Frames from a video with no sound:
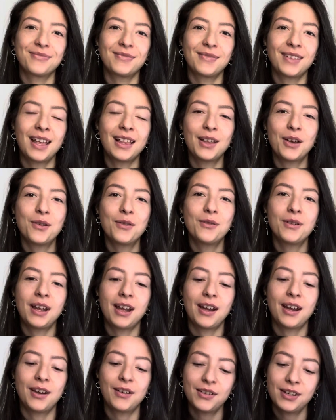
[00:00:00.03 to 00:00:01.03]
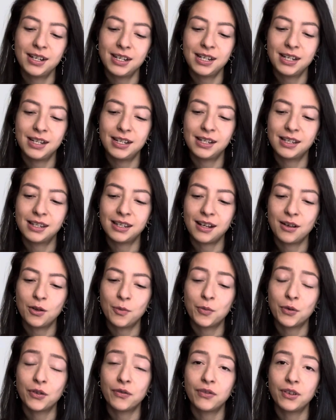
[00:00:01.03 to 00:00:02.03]
Hello, Aries. I
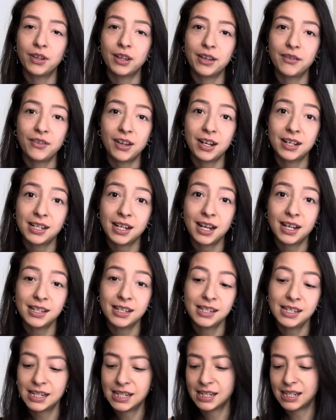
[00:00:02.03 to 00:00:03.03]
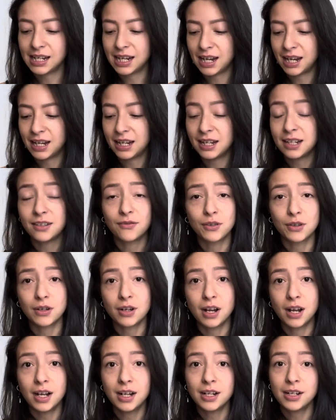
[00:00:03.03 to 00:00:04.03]
hope you're feeling fantastic today. If you're
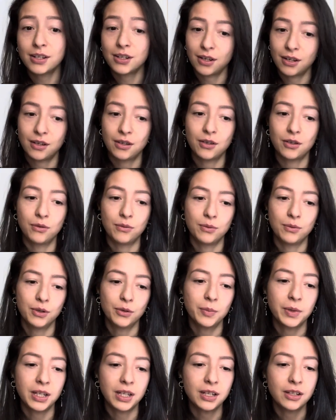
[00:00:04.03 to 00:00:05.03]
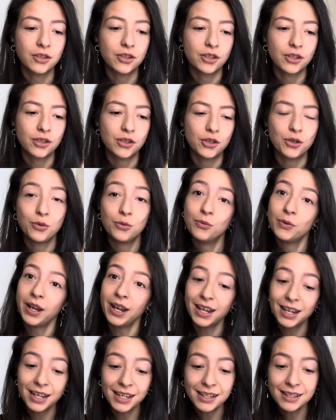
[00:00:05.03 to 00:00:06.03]
not, you will be. Just you
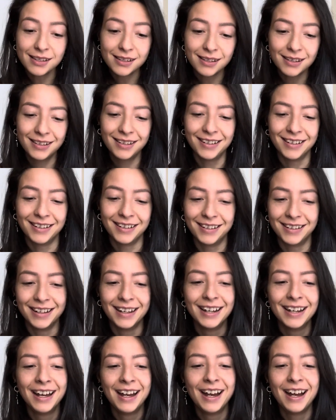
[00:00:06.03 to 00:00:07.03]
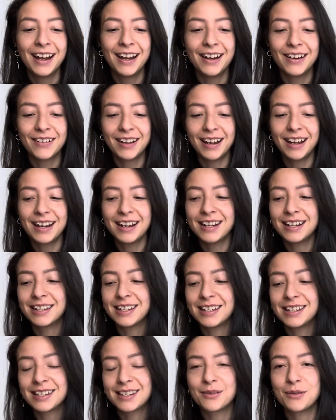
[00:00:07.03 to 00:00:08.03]
wait. Okay, and
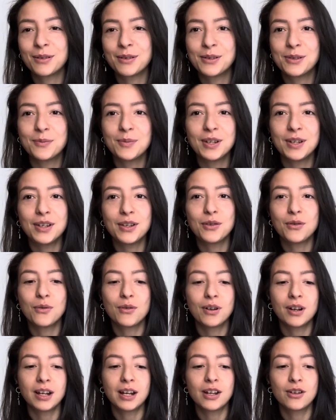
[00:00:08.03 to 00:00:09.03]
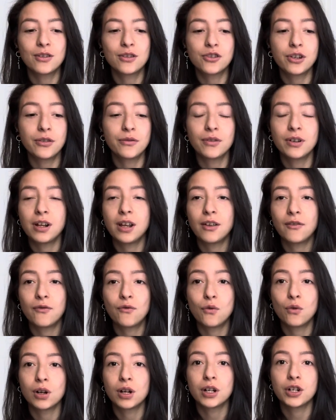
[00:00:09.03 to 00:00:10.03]
this is going to be your energy reading
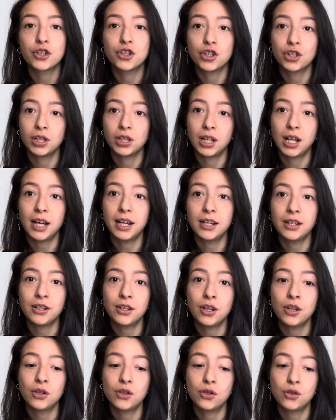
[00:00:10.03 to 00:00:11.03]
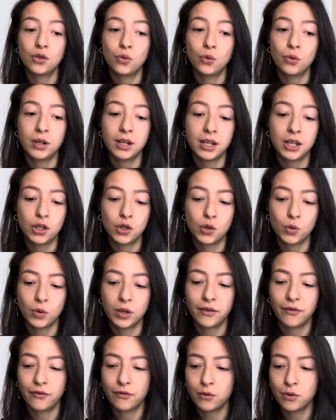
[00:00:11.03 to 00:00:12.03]
for July
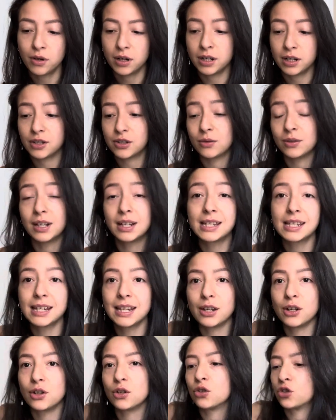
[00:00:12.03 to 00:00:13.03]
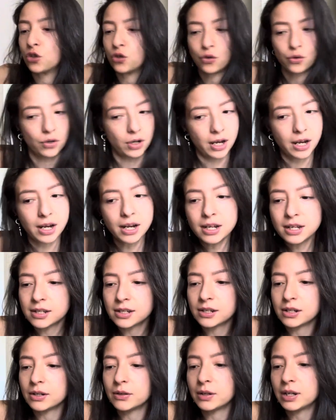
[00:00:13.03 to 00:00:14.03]
2024. So let's get straight
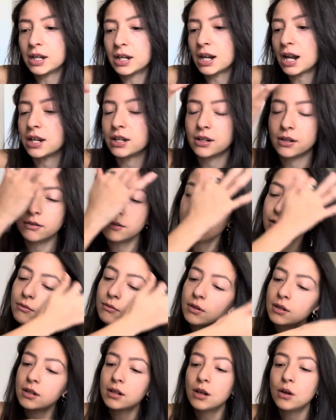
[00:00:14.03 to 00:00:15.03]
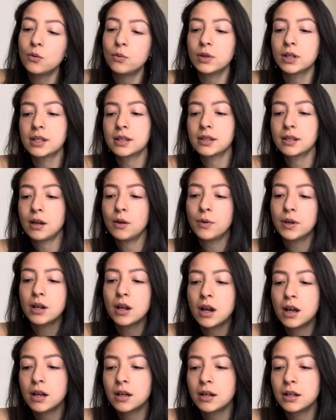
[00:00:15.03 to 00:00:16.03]
into it. I know you want to know what's going
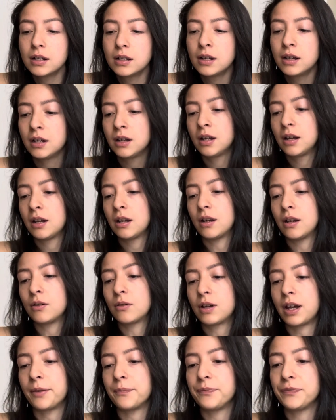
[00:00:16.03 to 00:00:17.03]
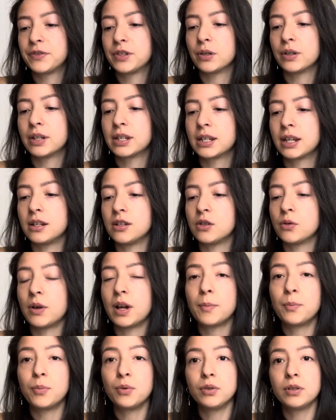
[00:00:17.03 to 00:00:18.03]
on. Okay, so let's get into it.
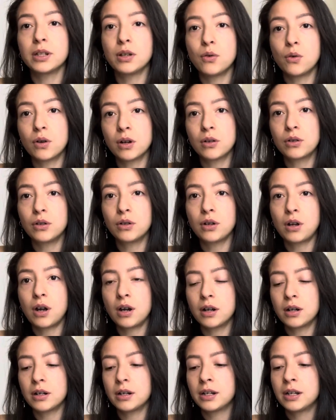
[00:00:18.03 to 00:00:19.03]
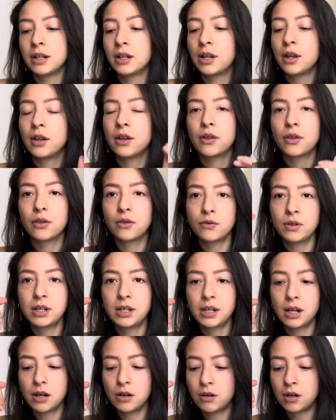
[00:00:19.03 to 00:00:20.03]
I pulled an oracle card, three
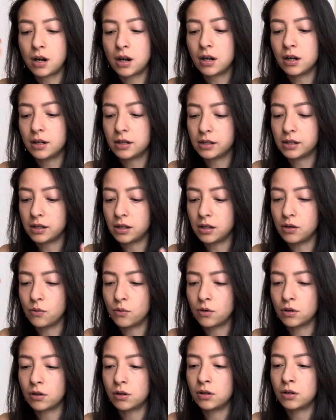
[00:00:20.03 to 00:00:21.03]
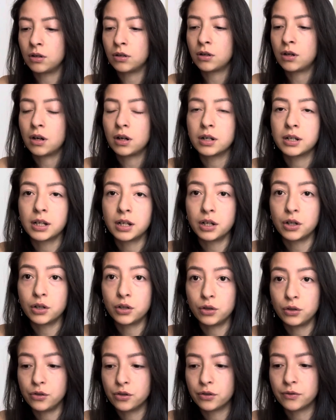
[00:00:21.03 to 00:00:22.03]
tarot cards, and an oracle card to
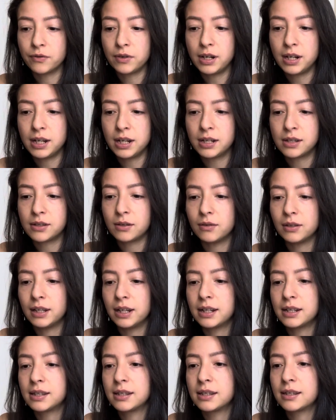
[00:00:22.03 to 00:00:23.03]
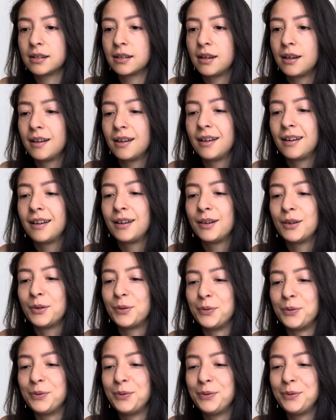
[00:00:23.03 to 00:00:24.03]
conclude your reading. So let's
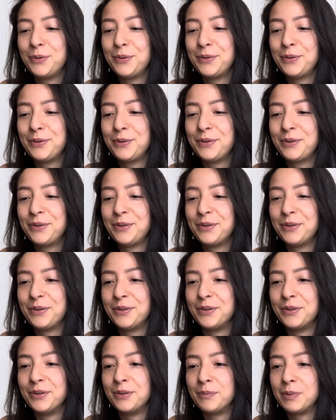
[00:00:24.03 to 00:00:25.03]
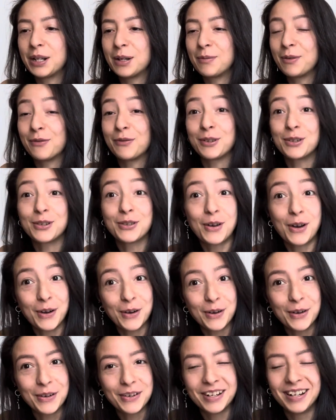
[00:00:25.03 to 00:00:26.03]
pick up your first
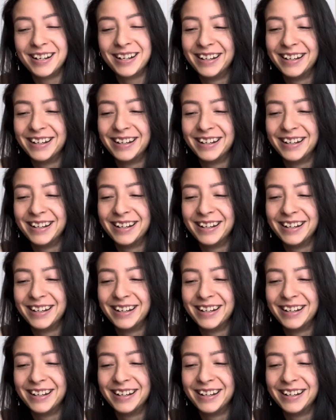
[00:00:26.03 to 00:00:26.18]
card.